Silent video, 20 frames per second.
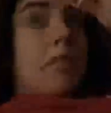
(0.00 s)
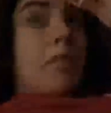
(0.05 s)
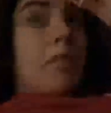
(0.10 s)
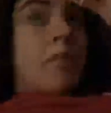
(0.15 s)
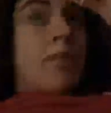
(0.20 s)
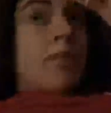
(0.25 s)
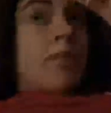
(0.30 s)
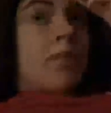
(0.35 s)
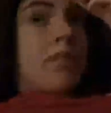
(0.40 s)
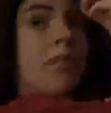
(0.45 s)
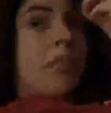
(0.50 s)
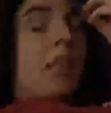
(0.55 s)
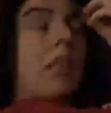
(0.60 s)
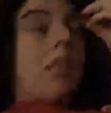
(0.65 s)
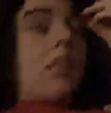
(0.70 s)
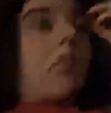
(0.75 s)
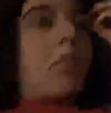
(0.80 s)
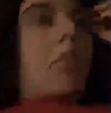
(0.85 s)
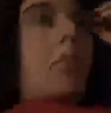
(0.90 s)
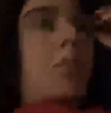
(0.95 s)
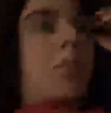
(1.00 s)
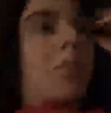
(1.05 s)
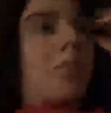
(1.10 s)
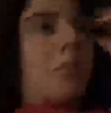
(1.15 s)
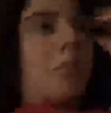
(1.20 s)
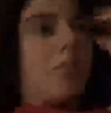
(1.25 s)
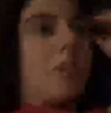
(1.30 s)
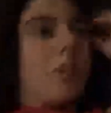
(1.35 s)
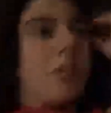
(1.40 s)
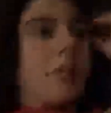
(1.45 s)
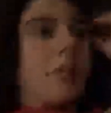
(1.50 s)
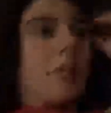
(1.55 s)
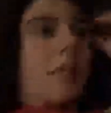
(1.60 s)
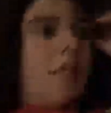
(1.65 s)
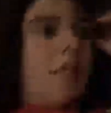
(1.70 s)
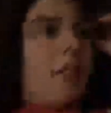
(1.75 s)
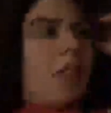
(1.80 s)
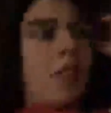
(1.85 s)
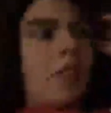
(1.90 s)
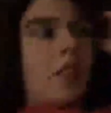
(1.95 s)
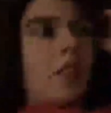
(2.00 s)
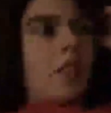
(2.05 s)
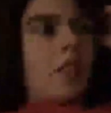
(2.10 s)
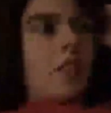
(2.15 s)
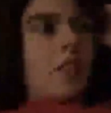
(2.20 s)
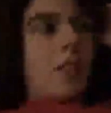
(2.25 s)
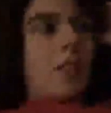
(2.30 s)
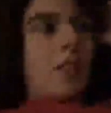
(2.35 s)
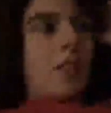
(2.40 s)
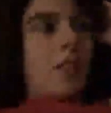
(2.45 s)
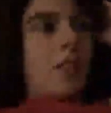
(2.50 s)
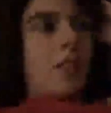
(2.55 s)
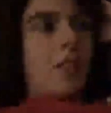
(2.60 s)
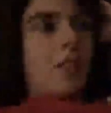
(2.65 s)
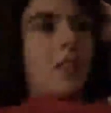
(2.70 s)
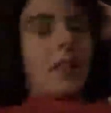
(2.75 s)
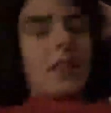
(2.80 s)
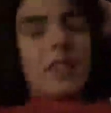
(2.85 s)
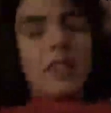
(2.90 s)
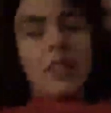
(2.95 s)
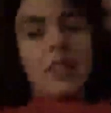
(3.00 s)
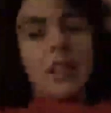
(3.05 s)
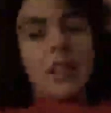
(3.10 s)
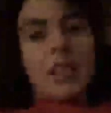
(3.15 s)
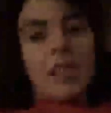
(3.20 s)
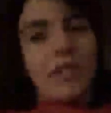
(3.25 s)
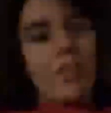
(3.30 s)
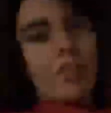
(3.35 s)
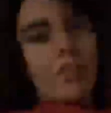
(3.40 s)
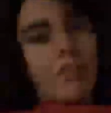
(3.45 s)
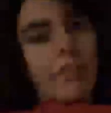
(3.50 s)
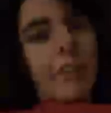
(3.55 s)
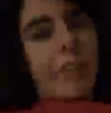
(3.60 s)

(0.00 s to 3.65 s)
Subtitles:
himself with a little help from his daughter and a few. He has